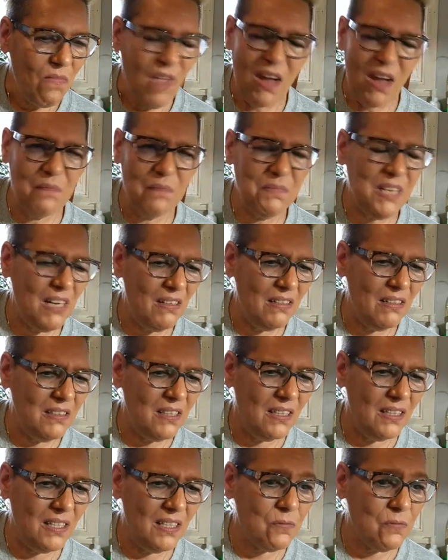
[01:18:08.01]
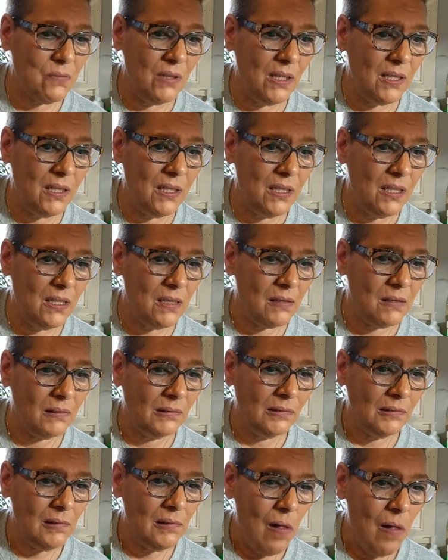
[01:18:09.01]
I'm telling you, it's really good.
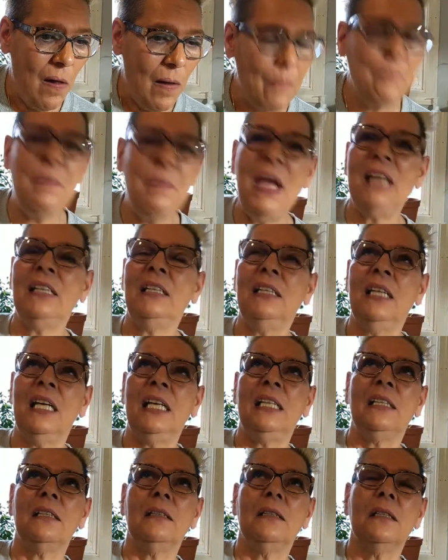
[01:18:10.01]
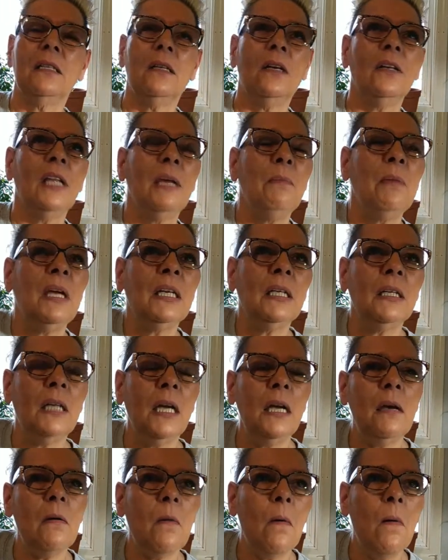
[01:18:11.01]
Mennonite. Are they
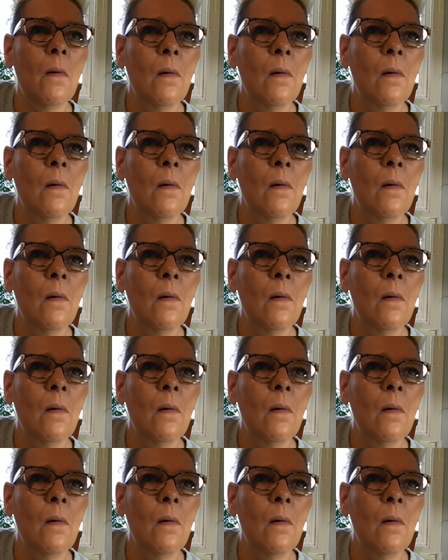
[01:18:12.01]
Mennonite?